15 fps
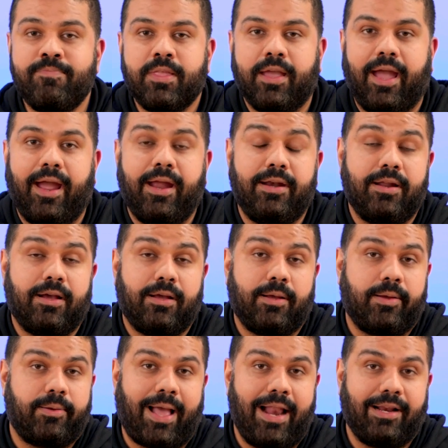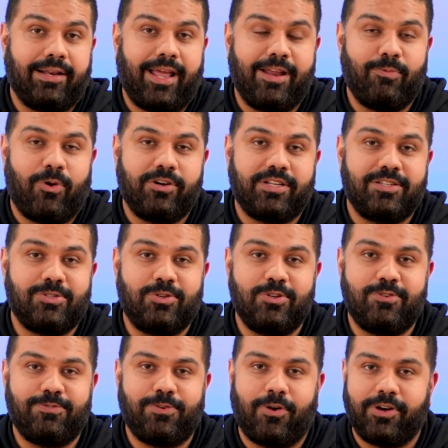And alkaline water is
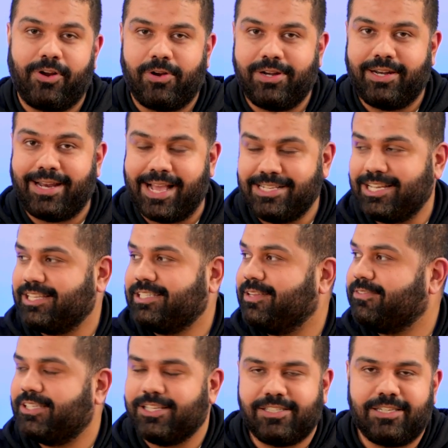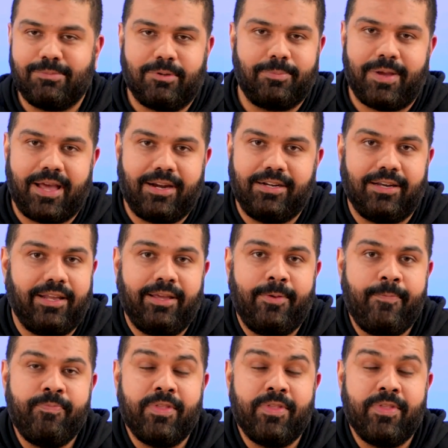good for your digestive system, apparently.